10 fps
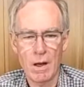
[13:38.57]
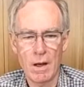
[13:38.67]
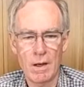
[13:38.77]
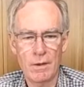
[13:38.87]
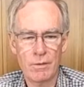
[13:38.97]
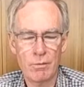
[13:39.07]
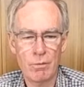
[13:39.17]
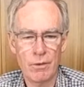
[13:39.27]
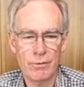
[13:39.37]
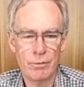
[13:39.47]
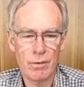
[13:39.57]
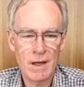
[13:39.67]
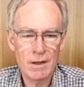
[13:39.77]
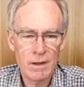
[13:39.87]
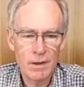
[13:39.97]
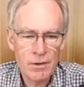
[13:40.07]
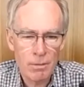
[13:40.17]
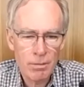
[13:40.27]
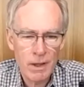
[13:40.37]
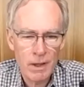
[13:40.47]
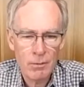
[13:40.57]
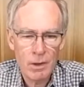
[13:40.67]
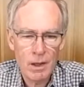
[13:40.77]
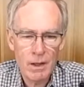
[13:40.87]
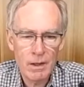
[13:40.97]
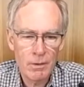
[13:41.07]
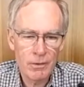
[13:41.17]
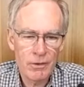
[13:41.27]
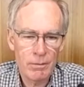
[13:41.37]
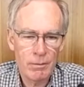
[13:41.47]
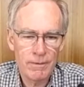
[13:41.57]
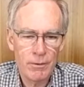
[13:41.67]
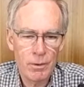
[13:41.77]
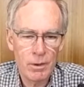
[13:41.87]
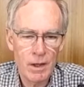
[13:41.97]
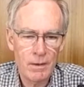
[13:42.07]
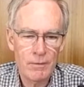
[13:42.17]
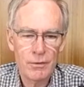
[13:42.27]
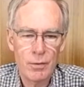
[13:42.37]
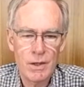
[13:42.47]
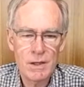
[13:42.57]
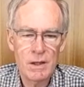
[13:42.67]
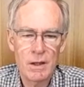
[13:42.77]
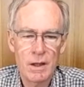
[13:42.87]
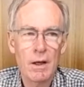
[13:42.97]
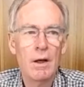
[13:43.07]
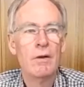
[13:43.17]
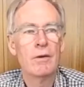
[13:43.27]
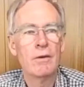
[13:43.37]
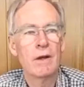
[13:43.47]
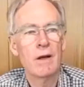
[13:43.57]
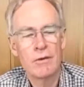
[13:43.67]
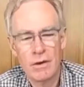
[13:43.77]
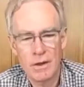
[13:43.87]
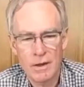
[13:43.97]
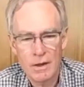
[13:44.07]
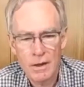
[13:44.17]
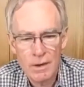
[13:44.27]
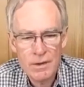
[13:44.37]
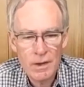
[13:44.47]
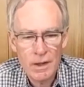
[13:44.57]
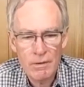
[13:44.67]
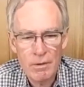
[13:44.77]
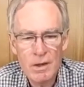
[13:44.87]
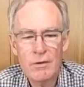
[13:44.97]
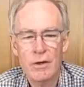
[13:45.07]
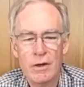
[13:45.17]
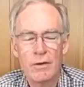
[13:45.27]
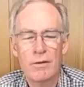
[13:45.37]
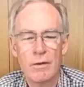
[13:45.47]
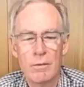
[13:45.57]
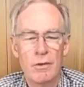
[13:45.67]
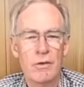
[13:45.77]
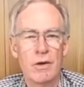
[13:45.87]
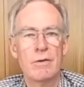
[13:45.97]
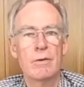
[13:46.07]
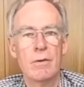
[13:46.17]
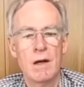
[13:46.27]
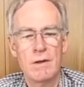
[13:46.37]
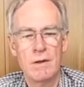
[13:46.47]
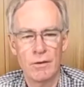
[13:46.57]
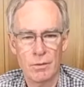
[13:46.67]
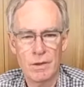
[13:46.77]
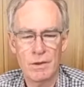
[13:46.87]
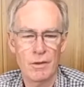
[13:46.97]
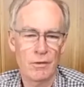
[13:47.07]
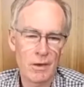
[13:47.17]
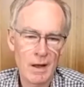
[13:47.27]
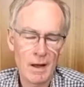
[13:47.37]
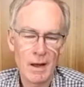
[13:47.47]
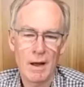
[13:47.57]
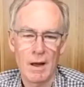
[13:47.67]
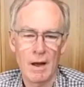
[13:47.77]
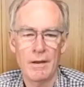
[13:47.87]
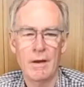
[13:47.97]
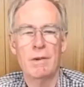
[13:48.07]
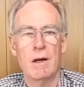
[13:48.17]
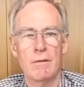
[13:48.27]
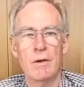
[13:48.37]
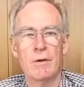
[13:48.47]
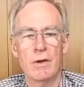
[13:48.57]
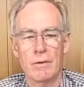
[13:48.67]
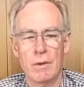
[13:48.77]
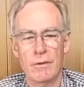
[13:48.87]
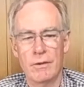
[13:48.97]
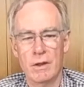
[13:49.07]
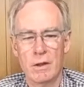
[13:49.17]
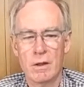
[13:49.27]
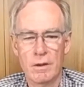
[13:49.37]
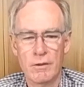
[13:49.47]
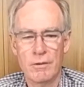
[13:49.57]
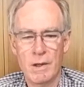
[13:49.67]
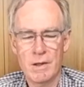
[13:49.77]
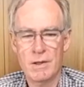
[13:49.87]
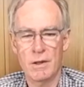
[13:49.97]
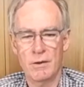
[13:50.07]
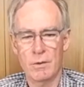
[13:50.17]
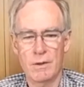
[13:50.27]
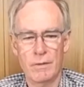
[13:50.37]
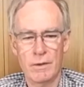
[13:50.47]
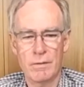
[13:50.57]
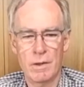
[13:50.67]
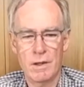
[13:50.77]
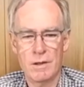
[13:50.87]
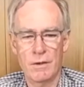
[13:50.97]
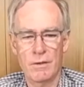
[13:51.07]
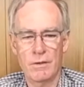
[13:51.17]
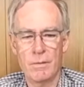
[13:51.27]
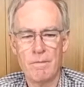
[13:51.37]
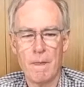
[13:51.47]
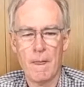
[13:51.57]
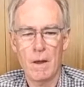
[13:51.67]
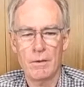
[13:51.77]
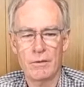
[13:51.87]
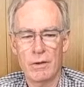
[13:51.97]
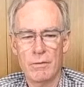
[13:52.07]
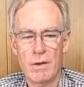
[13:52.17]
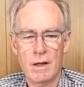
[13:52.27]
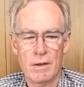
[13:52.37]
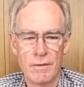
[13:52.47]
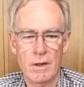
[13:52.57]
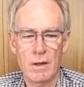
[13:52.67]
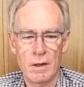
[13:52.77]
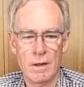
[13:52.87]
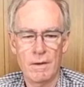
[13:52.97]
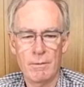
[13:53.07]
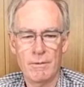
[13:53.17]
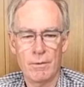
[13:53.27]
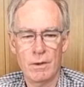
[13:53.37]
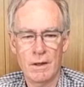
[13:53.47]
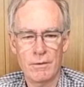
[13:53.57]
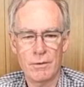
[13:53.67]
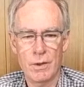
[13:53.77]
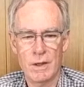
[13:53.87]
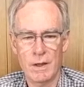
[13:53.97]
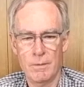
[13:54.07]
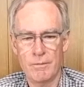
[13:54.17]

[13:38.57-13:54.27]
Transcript: it was rated a top rank wine. It's number 4 out of 20 2019 Rieslings from the Central Ranges, which is that part of New South Wales that includes Mudgee as one of its regions. So it ranked very highly, number 4 out of 20.